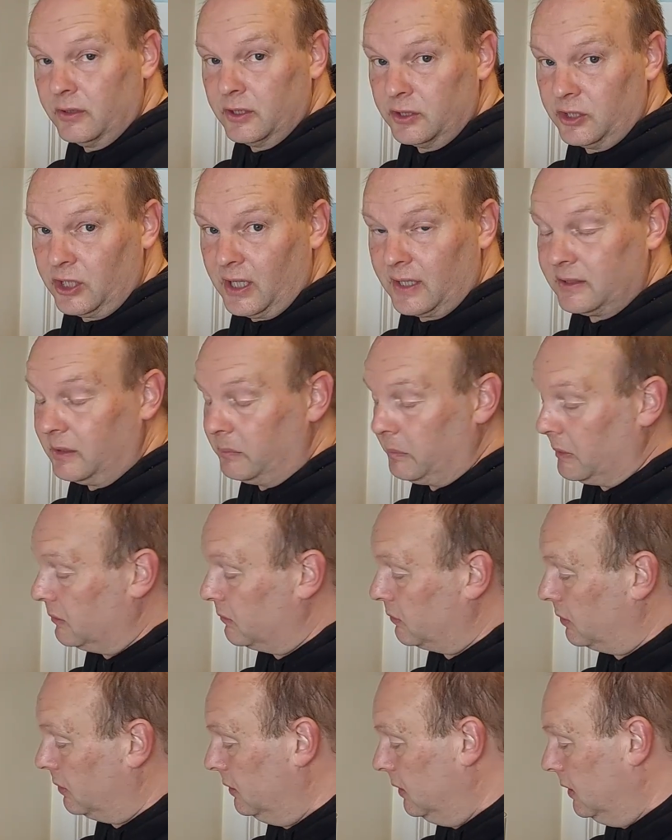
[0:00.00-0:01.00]
the chassis
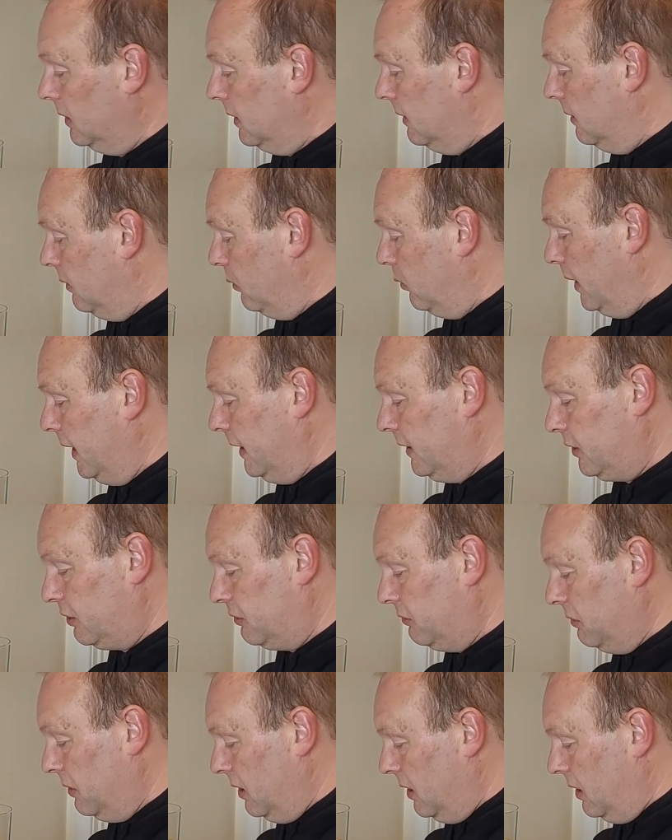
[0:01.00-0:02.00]
build,
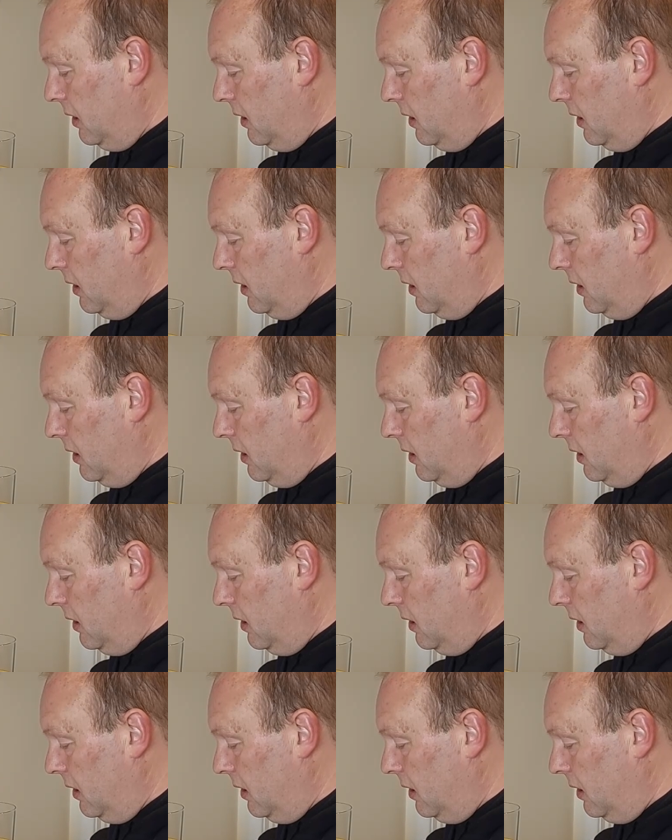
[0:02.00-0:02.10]
which,